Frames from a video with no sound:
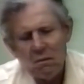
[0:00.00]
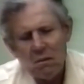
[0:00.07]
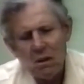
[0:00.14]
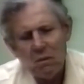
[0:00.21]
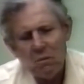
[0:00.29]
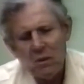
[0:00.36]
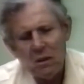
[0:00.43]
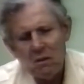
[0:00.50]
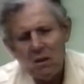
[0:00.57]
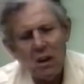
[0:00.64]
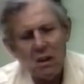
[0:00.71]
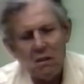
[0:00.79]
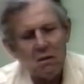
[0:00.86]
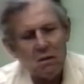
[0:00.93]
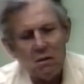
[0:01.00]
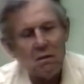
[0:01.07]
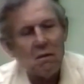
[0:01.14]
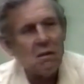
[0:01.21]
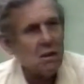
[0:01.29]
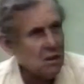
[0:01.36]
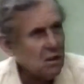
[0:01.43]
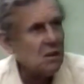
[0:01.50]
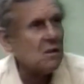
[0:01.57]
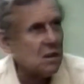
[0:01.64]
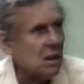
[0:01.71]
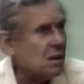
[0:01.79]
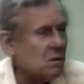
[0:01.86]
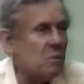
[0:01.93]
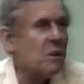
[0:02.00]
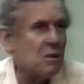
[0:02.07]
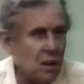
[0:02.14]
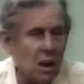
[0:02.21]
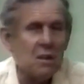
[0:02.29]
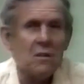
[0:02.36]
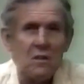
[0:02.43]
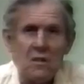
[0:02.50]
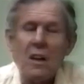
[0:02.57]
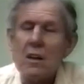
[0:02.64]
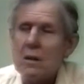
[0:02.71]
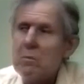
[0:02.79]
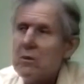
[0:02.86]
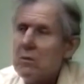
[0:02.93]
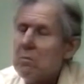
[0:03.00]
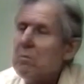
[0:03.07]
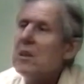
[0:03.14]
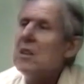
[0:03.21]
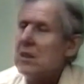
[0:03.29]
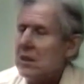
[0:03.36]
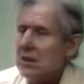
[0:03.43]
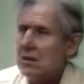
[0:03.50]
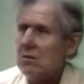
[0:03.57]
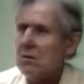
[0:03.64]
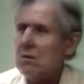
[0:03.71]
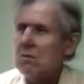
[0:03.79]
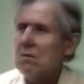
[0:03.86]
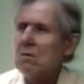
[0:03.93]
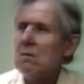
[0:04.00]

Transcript: that we are not, at this stage, we are not desirable beings.